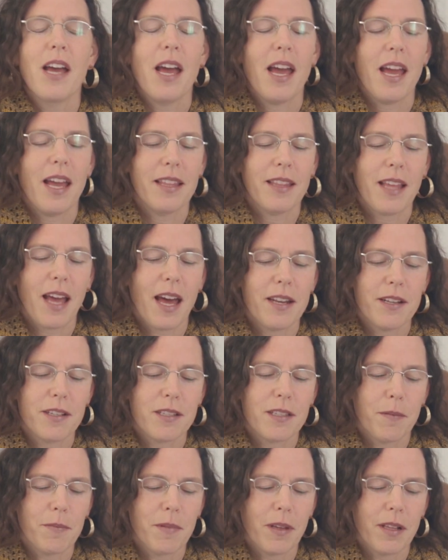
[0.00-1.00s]
And that is
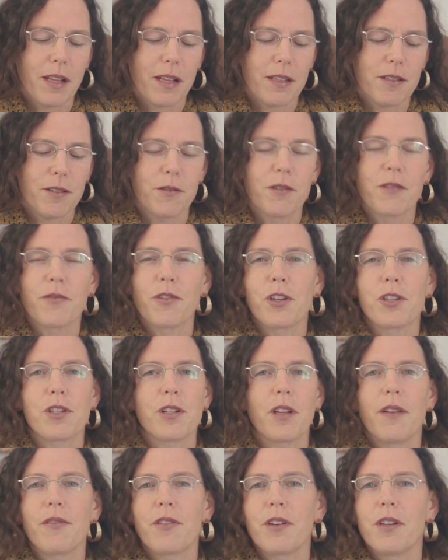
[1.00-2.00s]
something that's
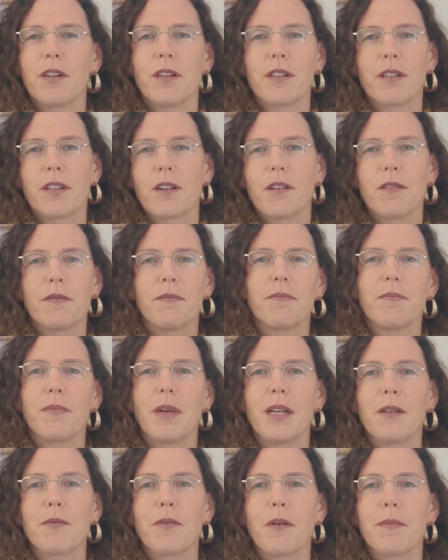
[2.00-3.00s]
universal. I've heard,
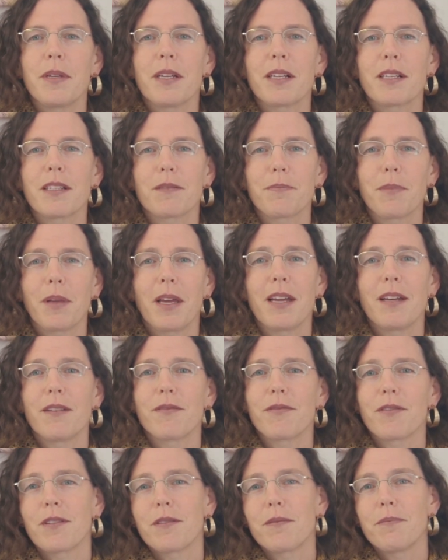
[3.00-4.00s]
many women explain
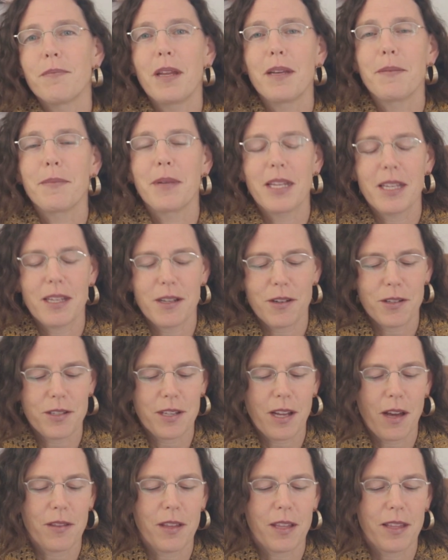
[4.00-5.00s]
for many, many years
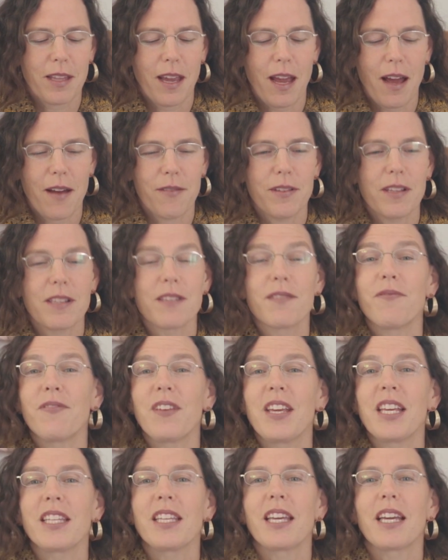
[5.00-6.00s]
now that they have this
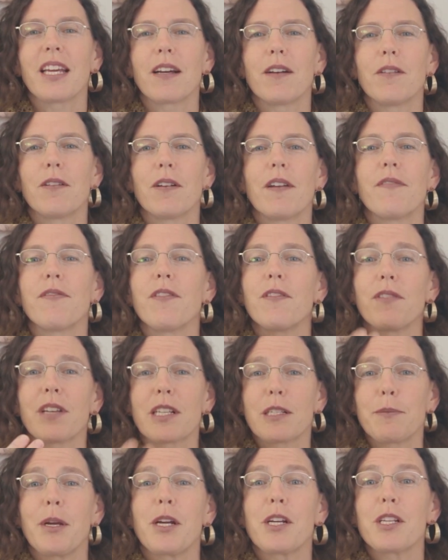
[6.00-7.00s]
feeling, or if you've
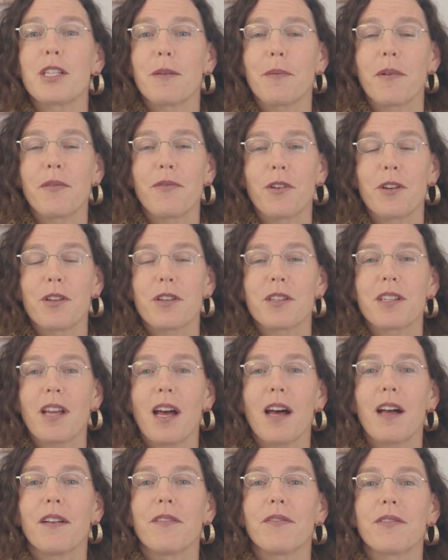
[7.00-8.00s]
experienced it before
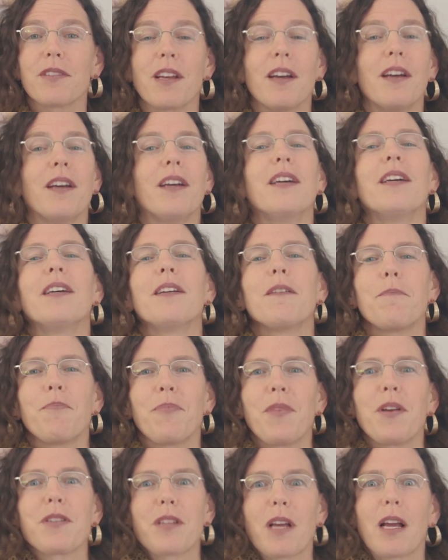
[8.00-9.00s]
yourselves,
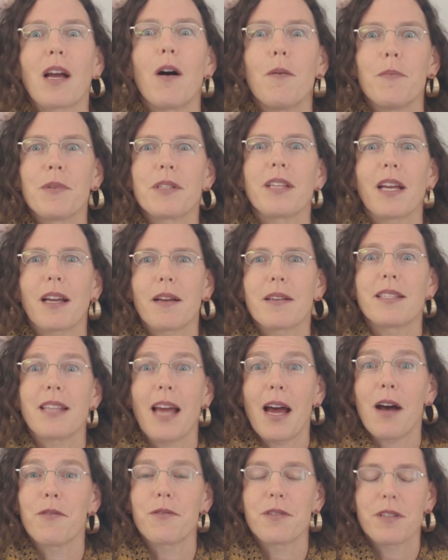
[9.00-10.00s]
there's almost like a
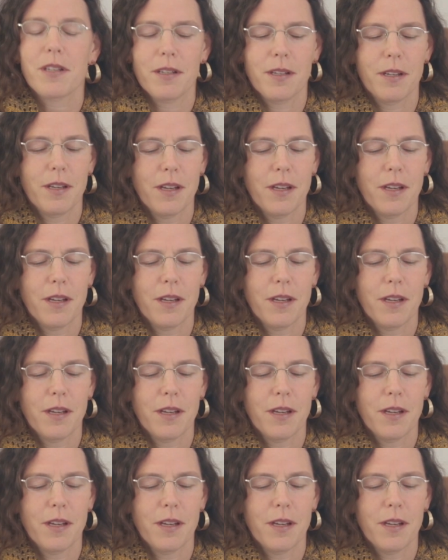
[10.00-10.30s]
sound,